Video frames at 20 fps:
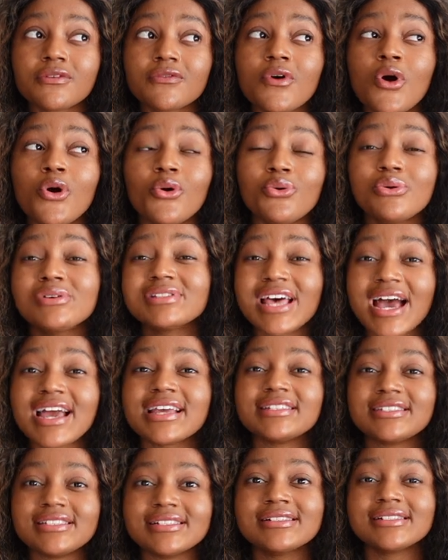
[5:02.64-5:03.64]
of, whose
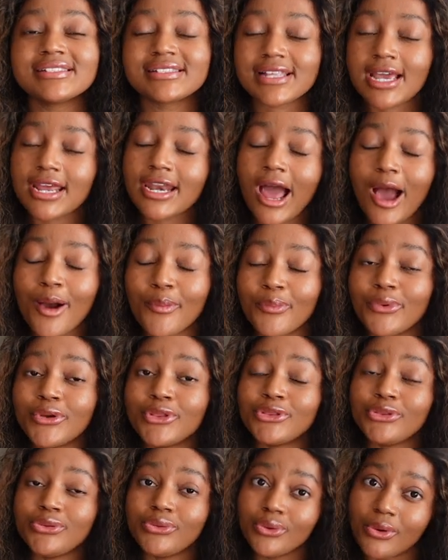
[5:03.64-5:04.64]
ideals line up with
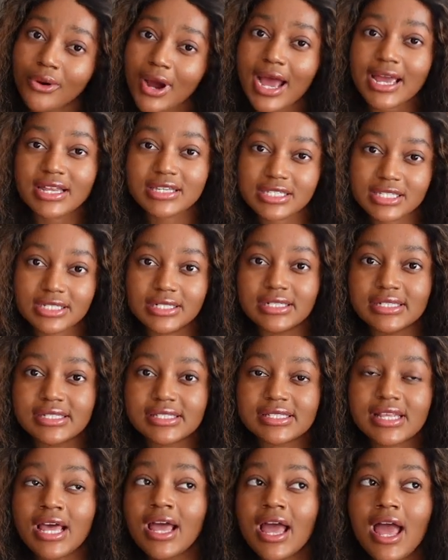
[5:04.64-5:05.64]
your
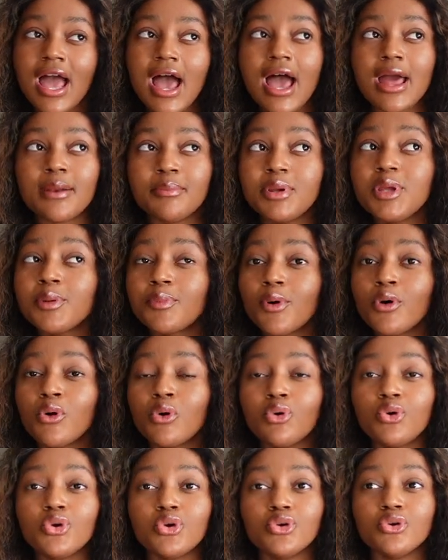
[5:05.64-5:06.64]
ideals, and people
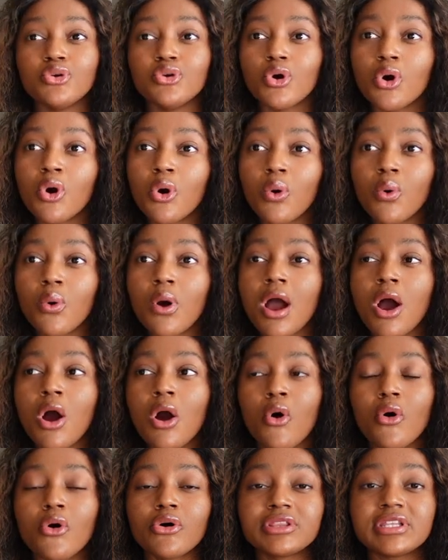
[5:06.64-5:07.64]
who you know
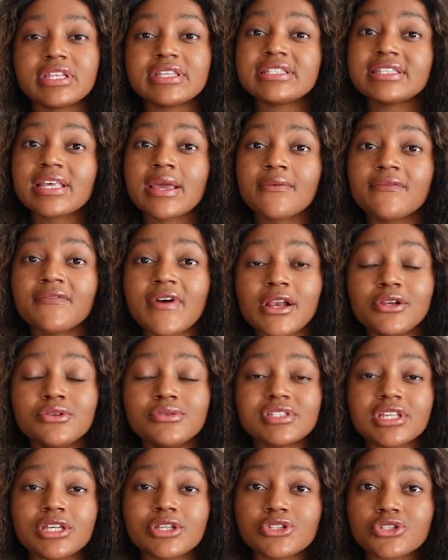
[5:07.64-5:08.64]
hold the same
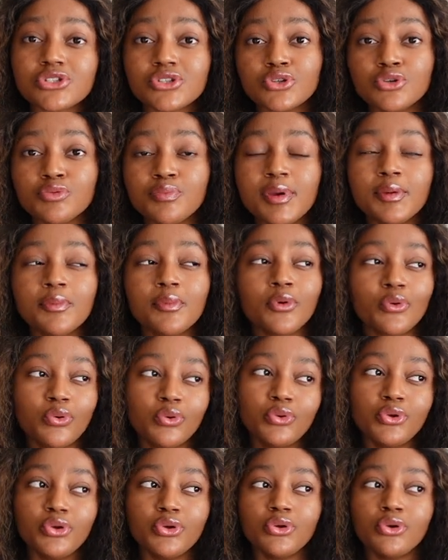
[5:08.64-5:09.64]
values as you, people
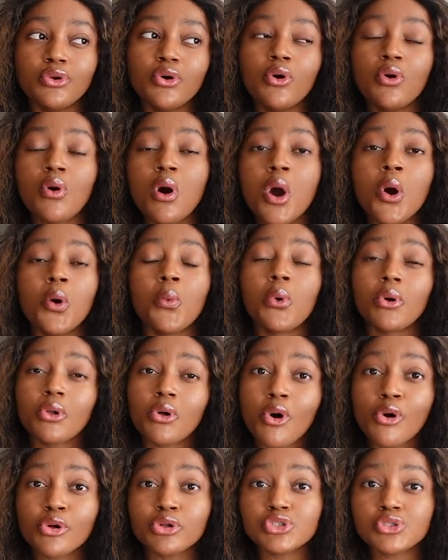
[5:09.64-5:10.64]
who you know will
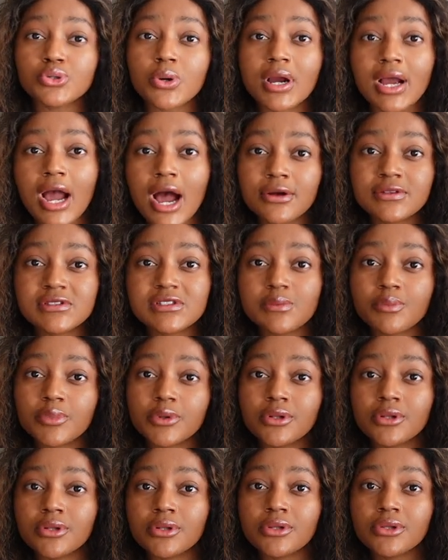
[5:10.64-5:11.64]
hold you
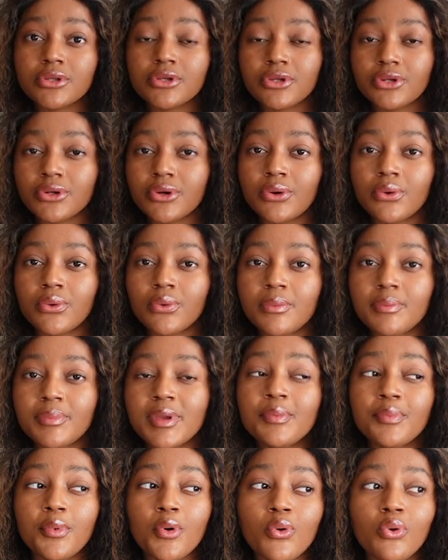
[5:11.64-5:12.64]
accountable, you know,
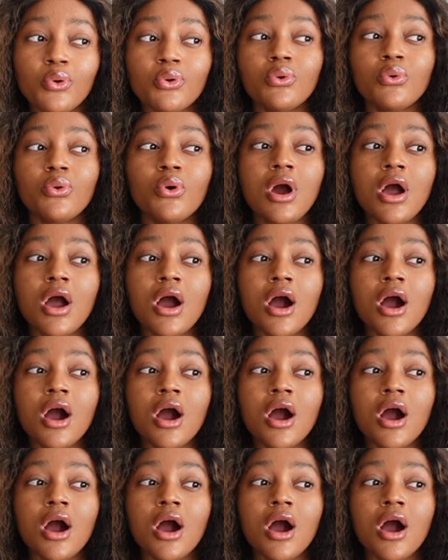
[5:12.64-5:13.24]
people who